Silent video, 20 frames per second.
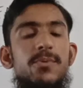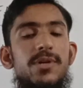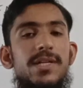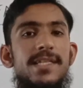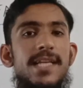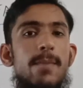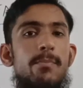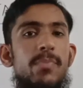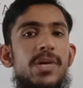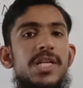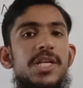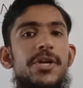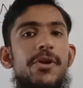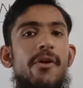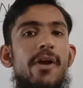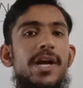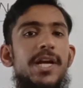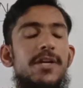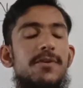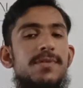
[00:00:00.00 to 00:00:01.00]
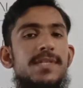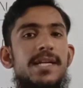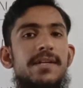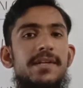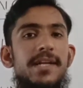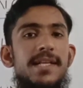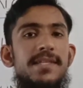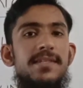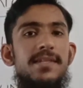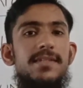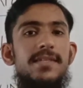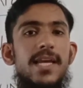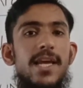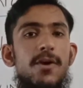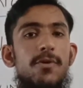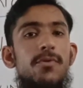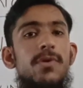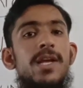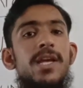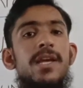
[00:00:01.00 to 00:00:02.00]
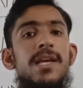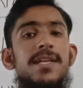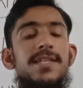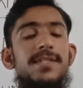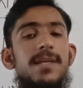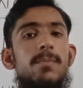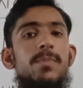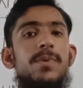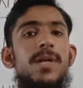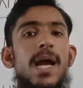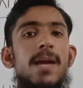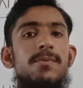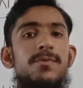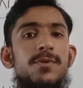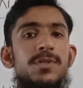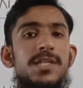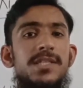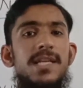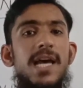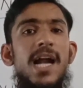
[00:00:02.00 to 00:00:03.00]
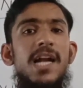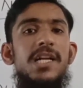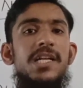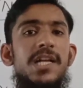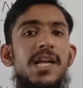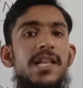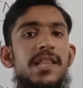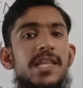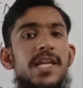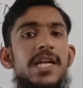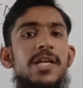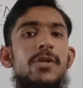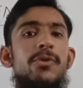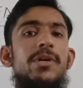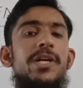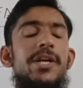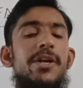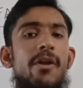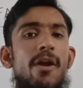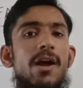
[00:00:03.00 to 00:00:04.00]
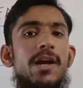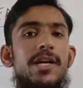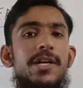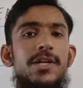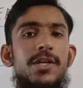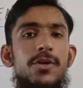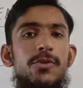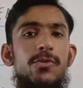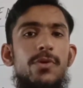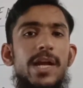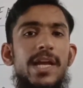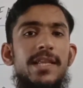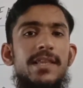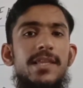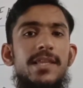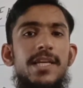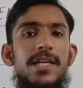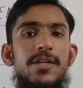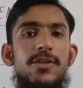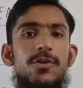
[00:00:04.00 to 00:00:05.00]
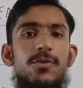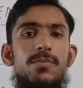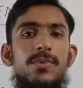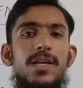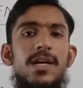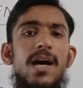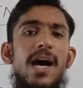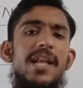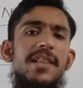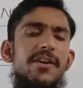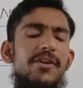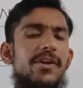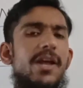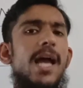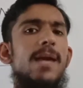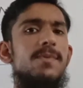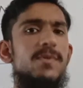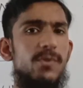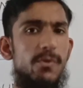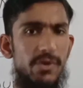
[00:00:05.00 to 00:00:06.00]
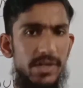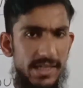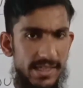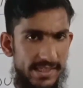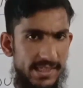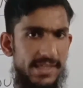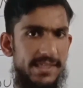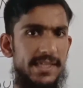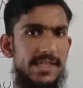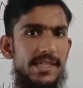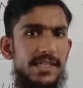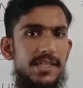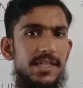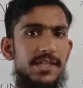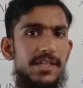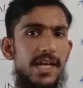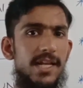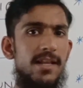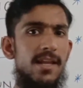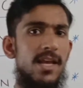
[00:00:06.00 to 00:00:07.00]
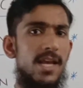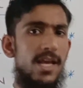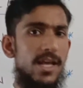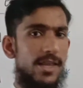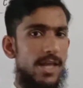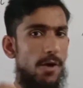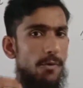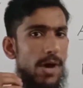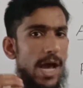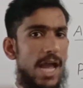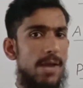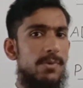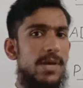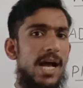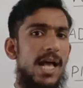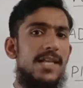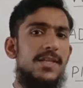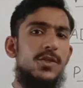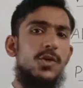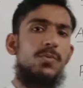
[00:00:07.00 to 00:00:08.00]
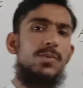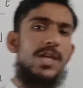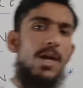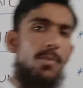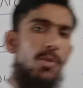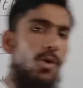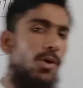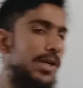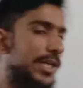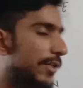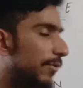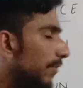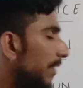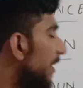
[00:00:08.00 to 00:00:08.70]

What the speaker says: For example, interrogative sentences have subtypes which is alternative, interrogative, and dative. The other types we will discussing in detail. Now I will also be uploading